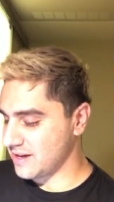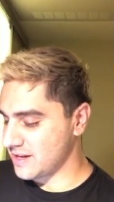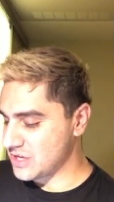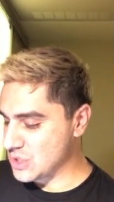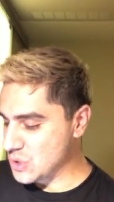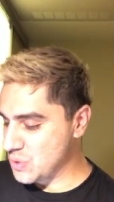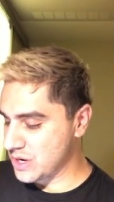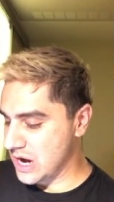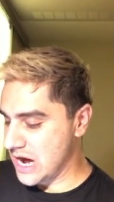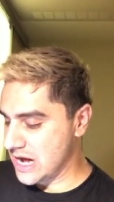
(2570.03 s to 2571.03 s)
You
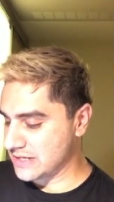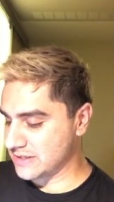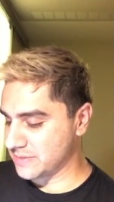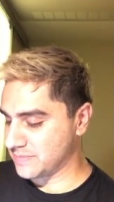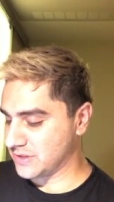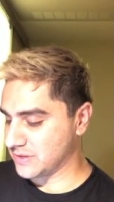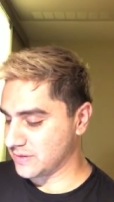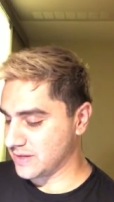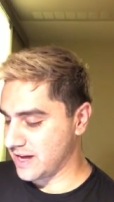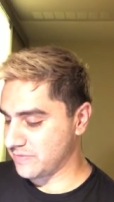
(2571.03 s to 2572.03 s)
were awesome,
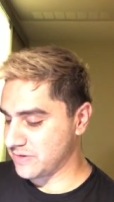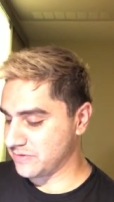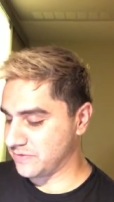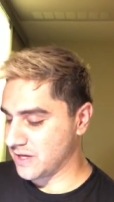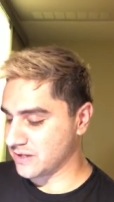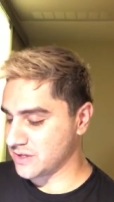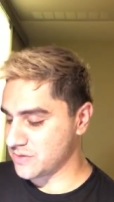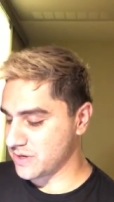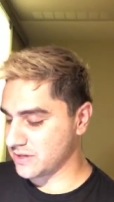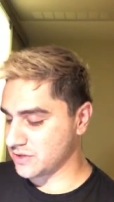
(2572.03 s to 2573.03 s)
dude. I've been following
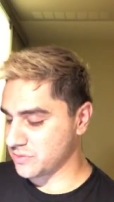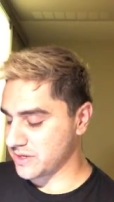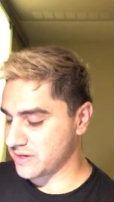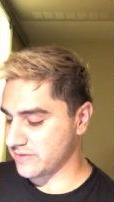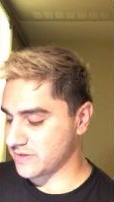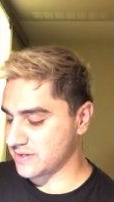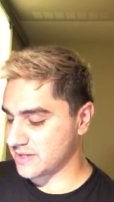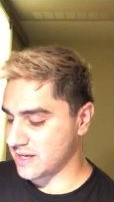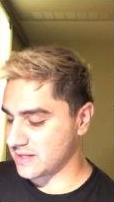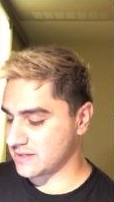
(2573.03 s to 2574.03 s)
you on Twitter ever
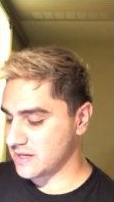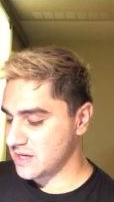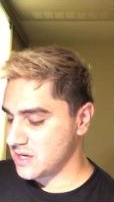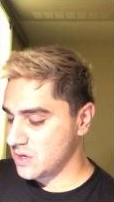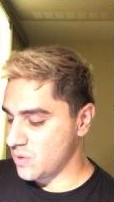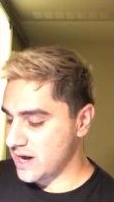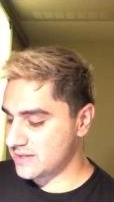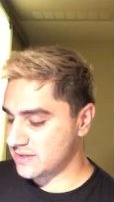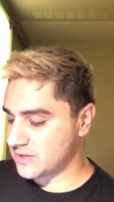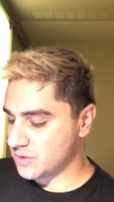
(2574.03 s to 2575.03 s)
since. Why is
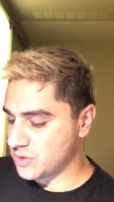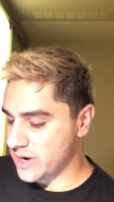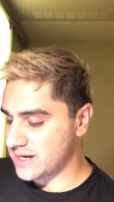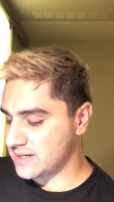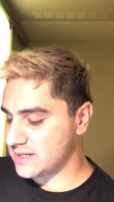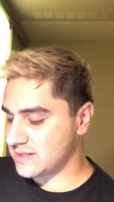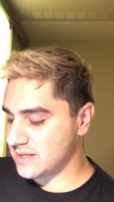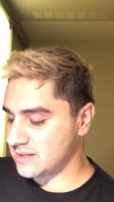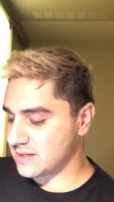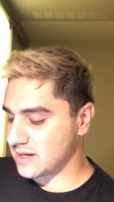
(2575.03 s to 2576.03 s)
it so quiet in
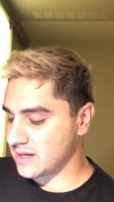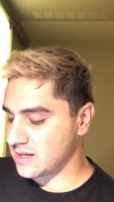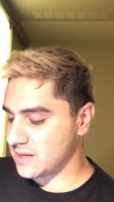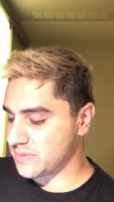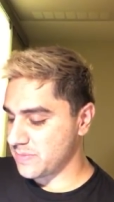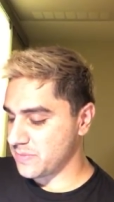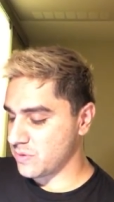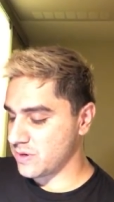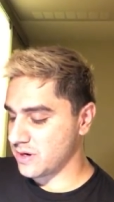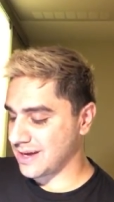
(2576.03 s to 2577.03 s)
DC tonight? Keep up the
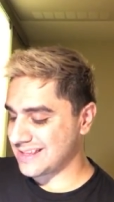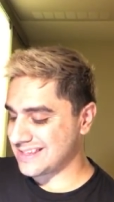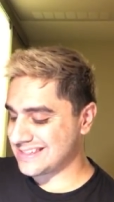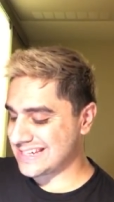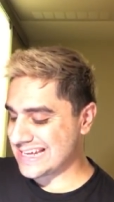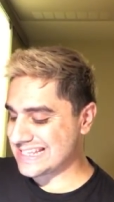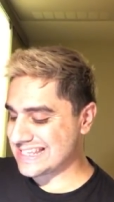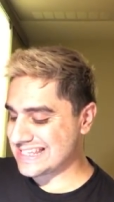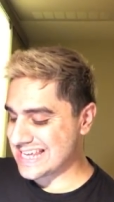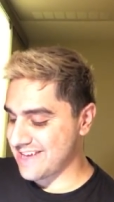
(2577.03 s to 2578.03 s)
work and stay
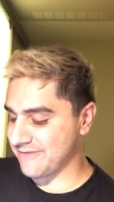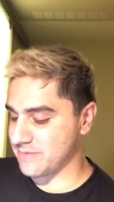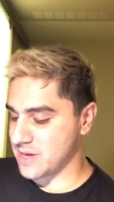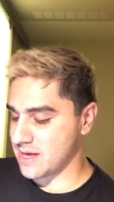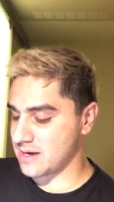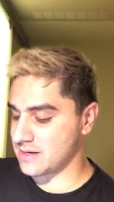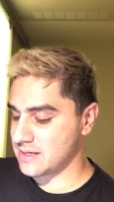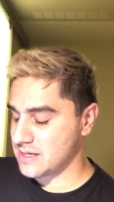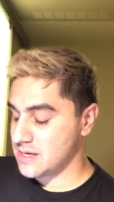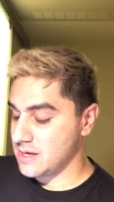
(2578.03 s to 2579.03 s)
safe, man.
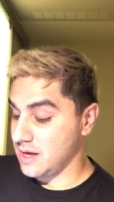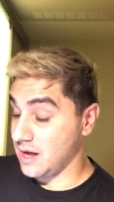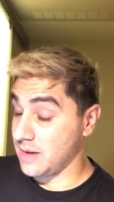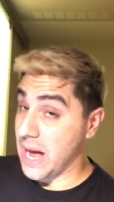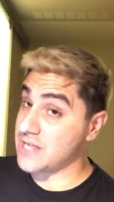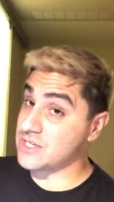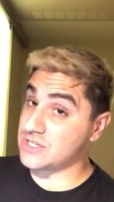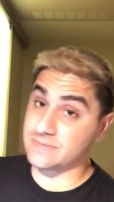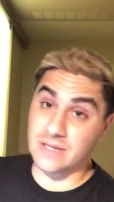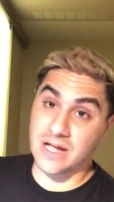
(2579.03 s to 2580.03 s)
I
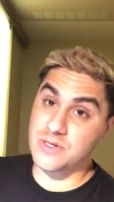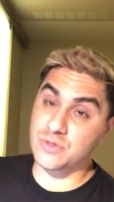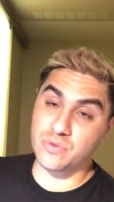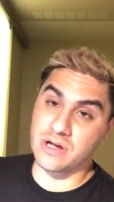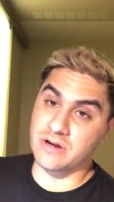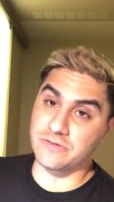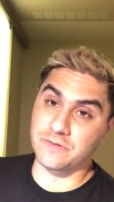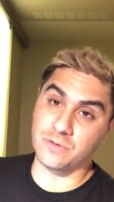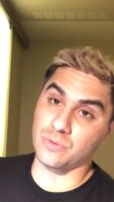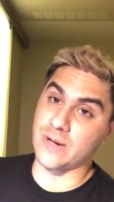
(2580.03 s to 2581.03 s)
just went on a
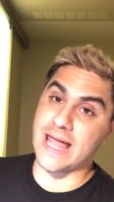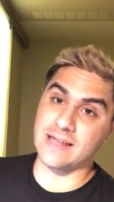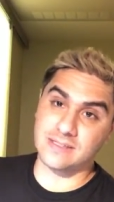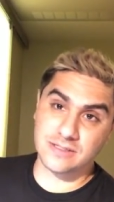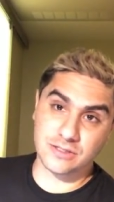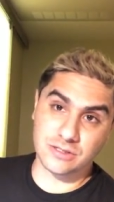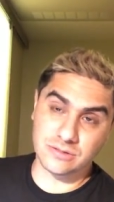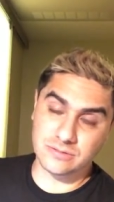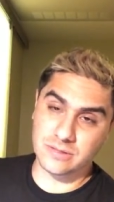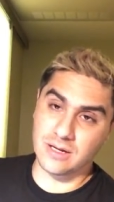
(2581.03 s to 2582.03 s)
full rant,
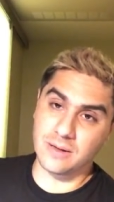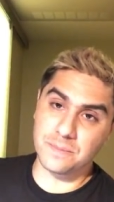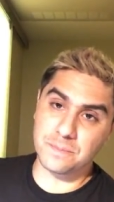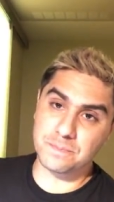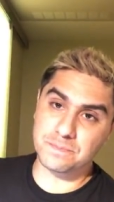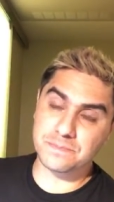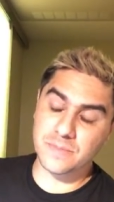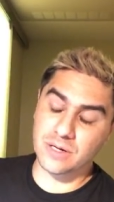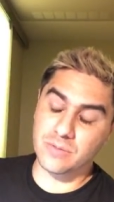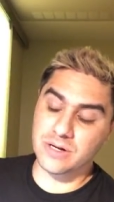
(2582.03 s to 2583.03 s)
so
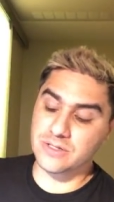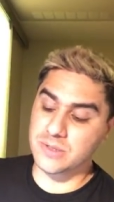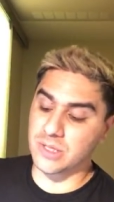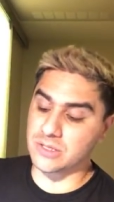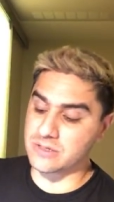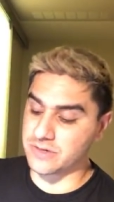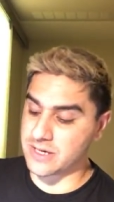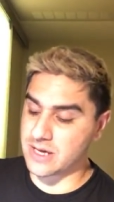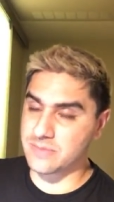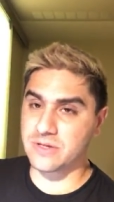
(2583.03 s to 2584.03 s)
I don't want to do it all over
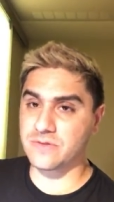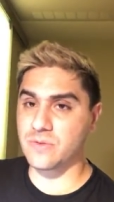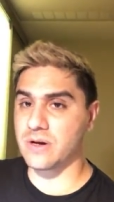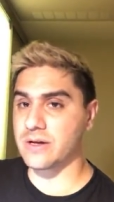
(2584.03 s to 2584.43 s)
again. But if you want